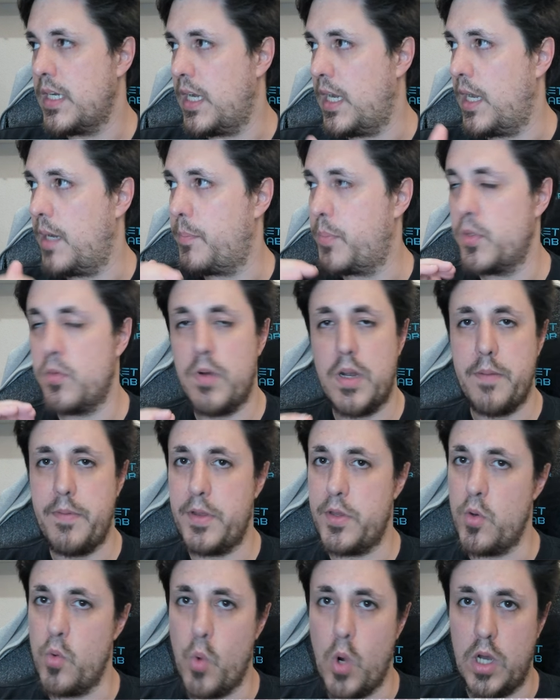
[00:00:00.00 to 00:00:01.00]
put whatever
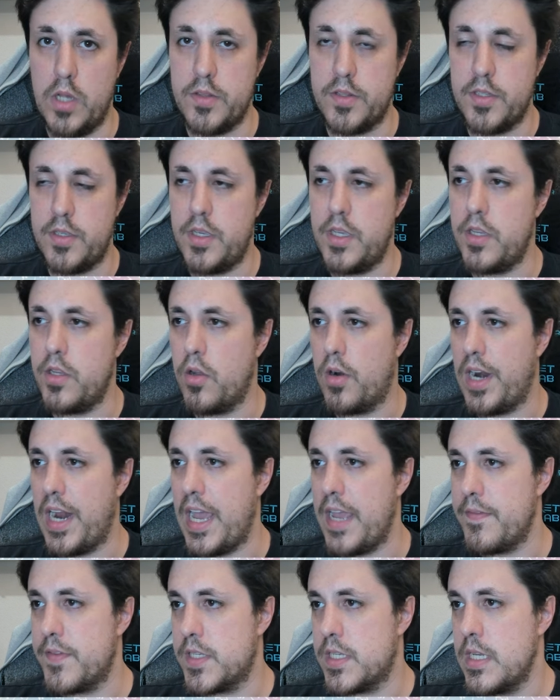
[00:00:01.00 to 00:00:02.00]
you want in your
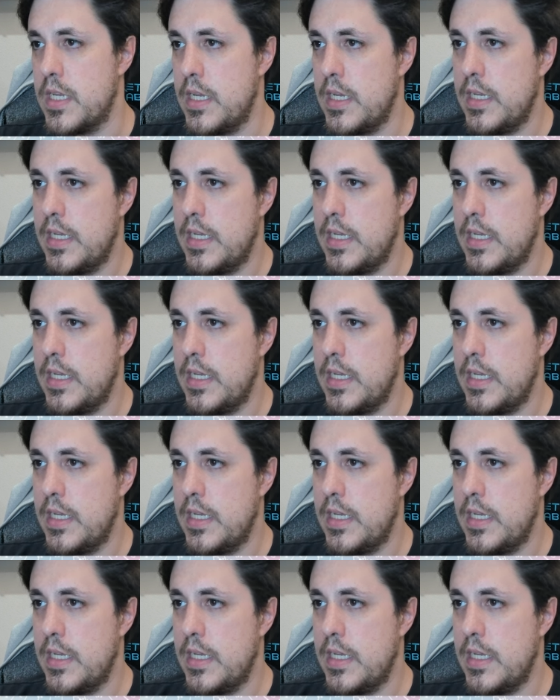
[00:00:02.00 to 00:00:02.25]
lives,